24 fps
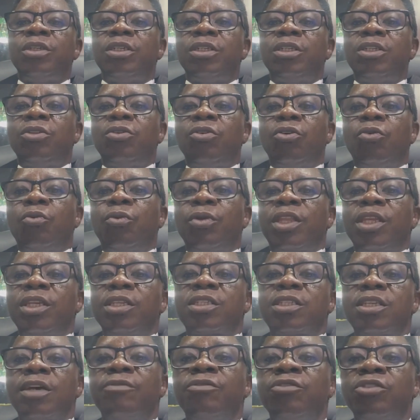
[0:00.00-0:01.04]
you know, within
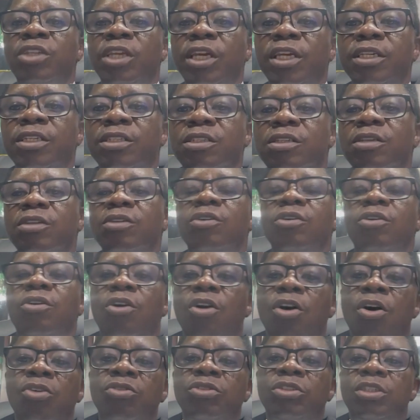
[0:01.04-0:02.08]
7 days
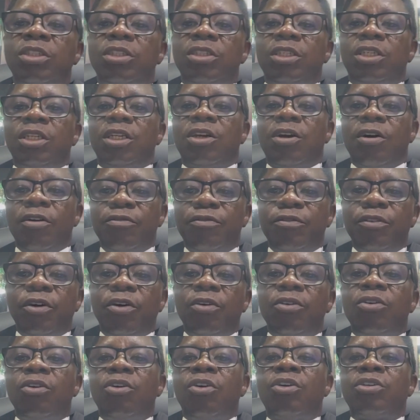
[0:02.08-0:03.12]
on the
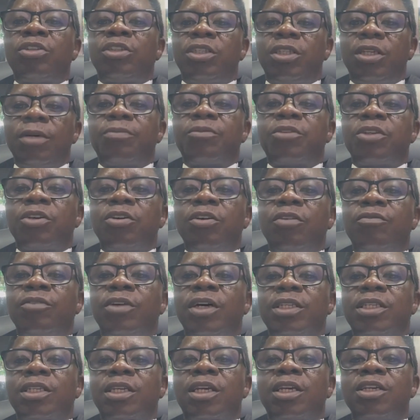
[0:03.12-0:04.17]
governor or the deputy governor,
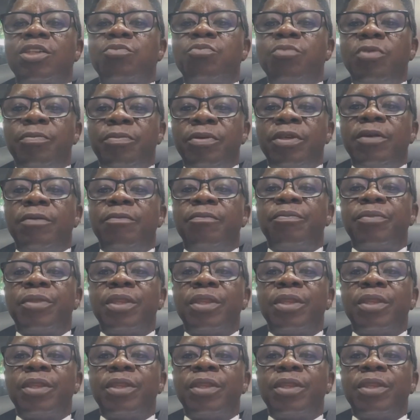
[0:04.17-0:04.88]
as the case may be.